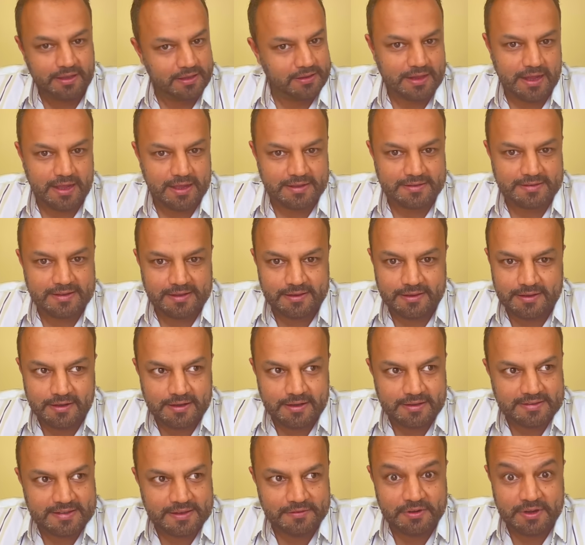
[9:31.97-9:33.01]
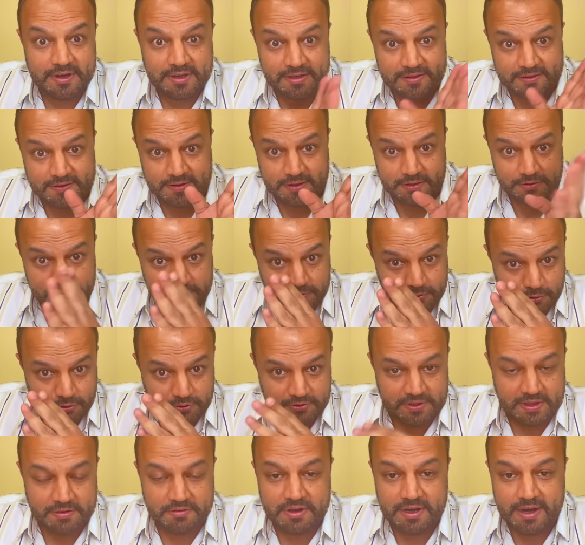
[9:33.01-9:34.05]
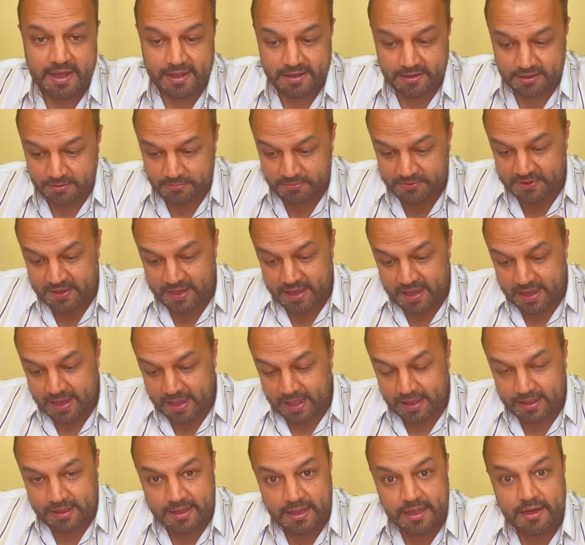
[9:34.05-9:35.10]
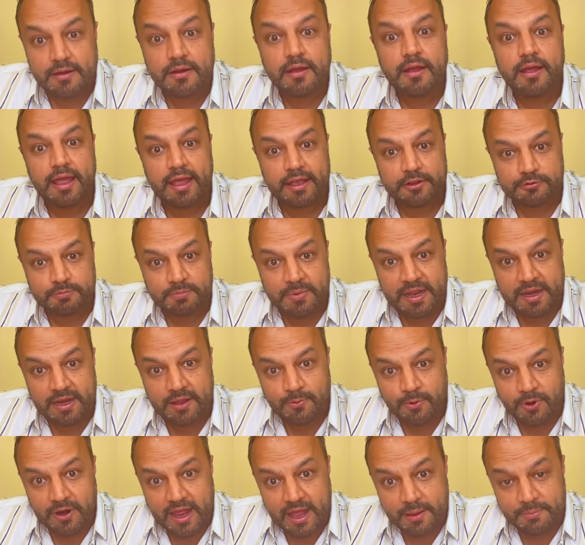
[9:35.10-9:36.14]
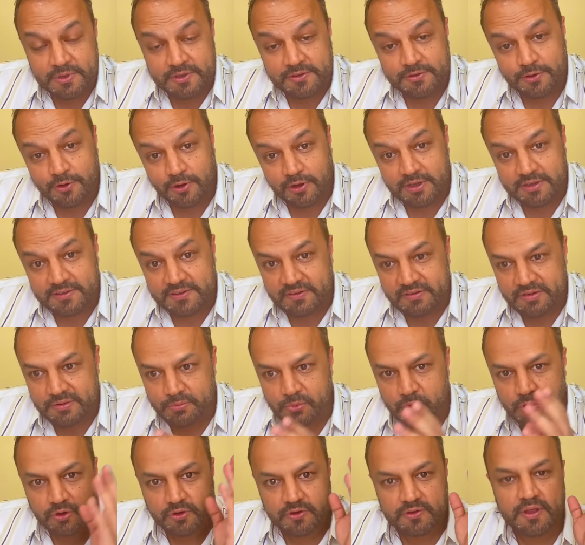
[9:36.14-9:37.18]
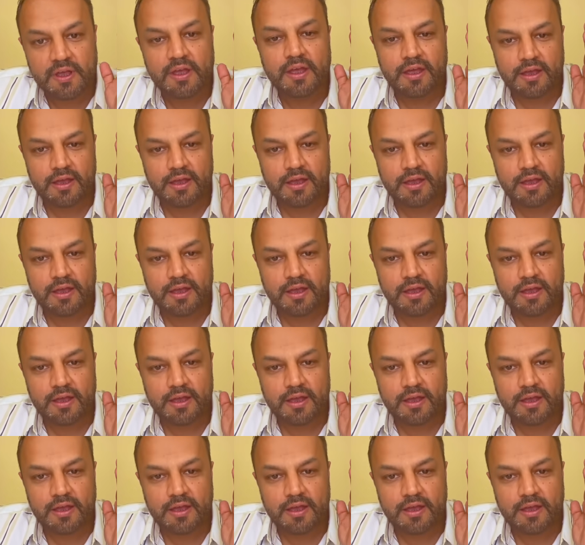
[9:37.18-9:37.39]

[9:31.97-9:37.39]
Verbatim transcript: Like I said, 37 registers, those 7 diagrams. And then explaining what happens in all the 7 modes.